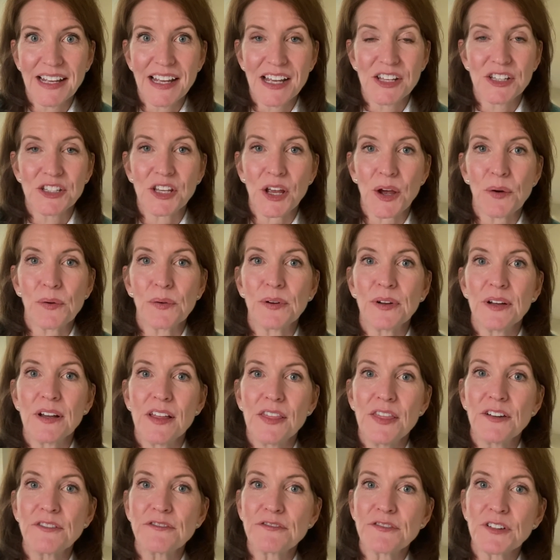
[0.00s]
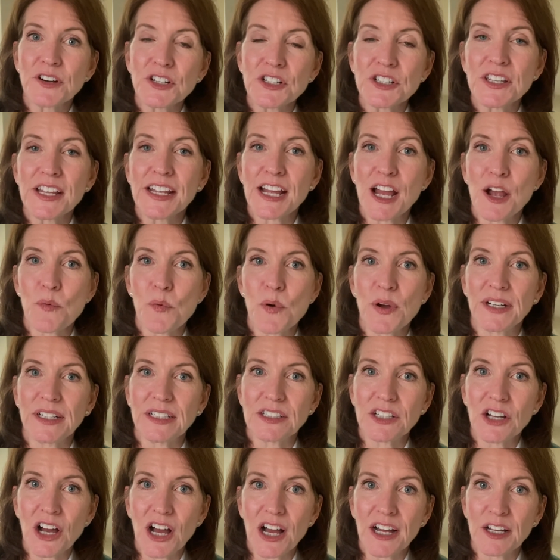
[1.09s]
So the first thing I want to
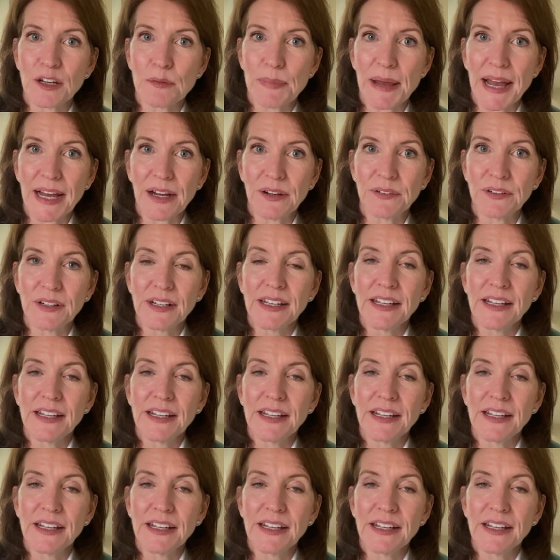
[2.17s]
talk about